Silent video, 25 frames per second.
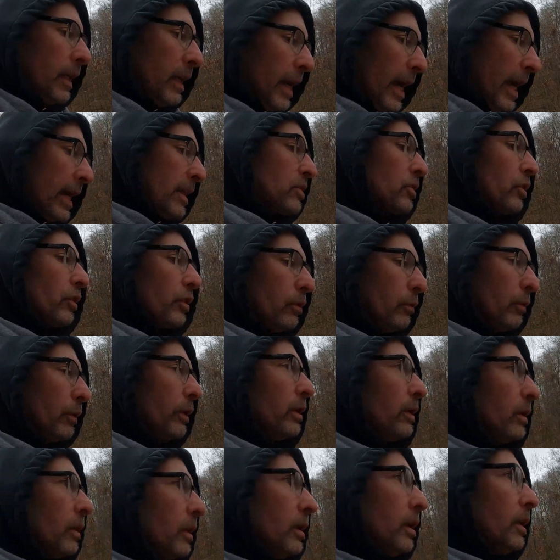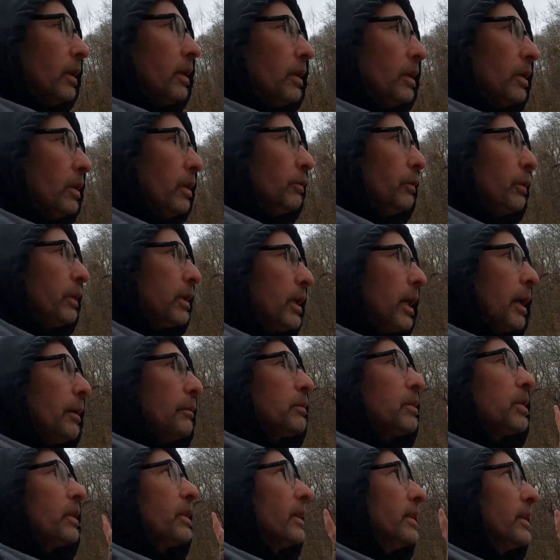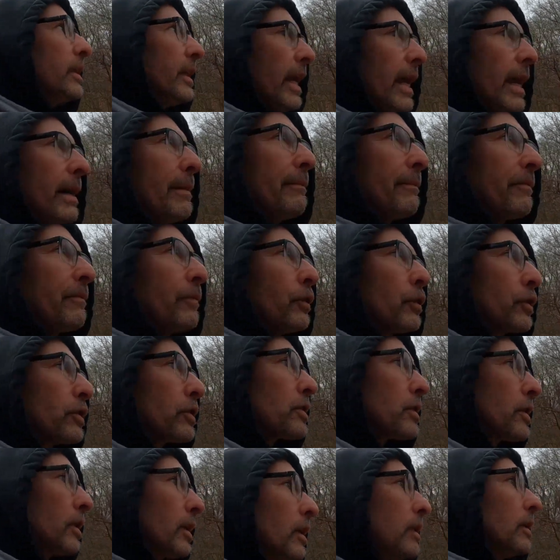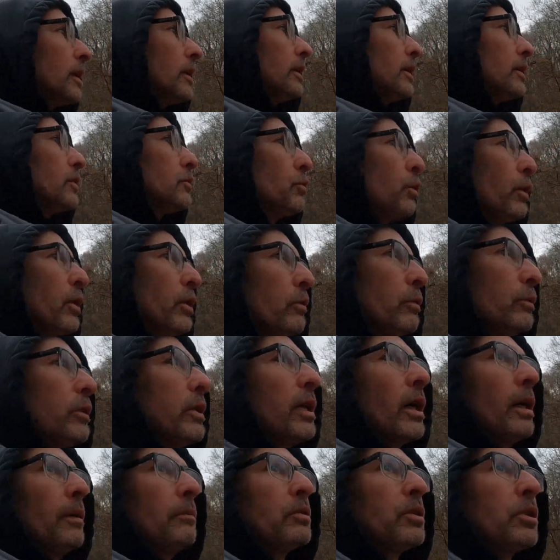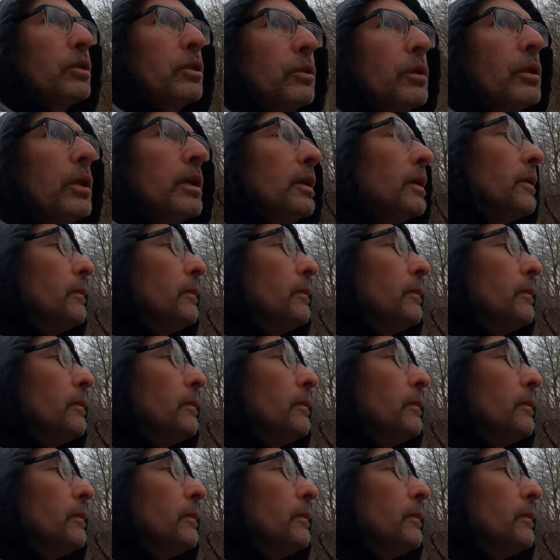Actually, you would come to the dam first, is what you would come to.